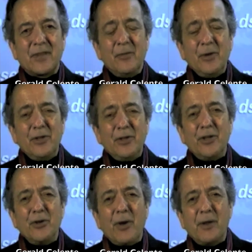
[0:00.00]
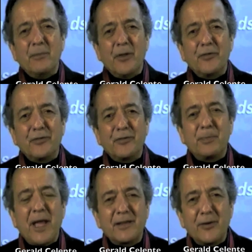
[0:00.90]
Well, you know, you're right. Mothers
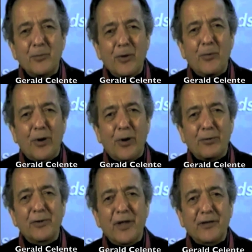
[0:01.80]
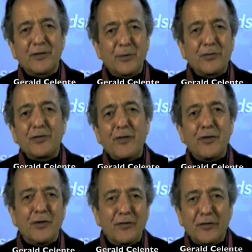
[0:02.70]
back then were more relaxed. There was
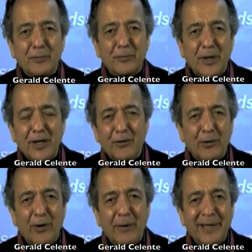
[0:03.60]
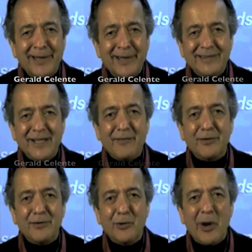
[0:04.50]
seven of us when I grew up. They never
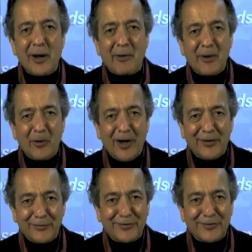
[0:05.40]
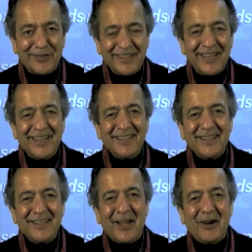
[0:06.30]
knew where I was. yeah.
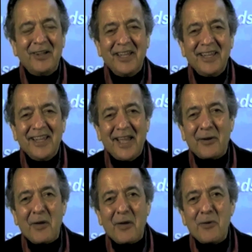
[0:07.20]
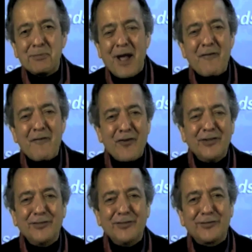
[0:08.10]
You know, and, and with my
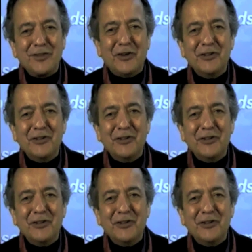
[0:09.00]
friends too.